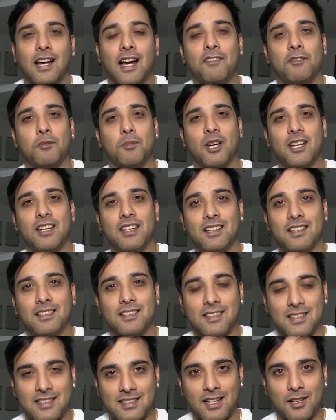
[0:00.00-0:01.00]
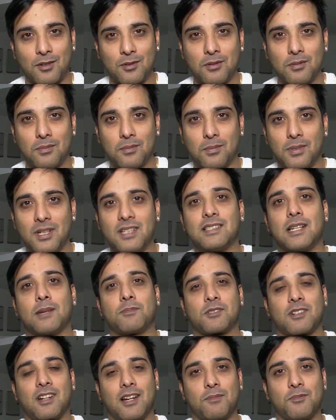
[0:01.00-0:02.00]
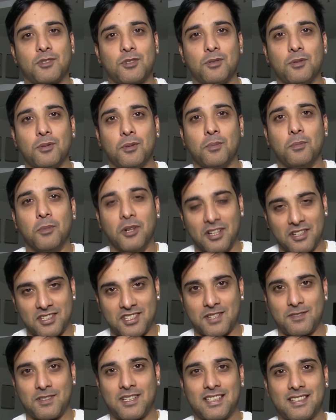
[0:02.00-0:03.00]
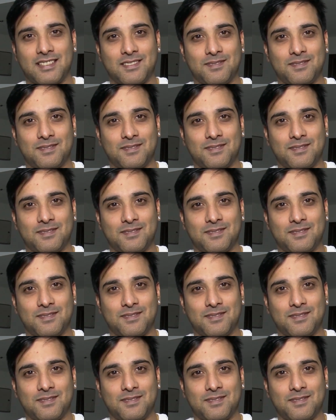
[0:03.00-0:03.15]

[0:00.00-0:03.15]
Hi everybody, this is Tarun. Please subscribe to Mirror TV.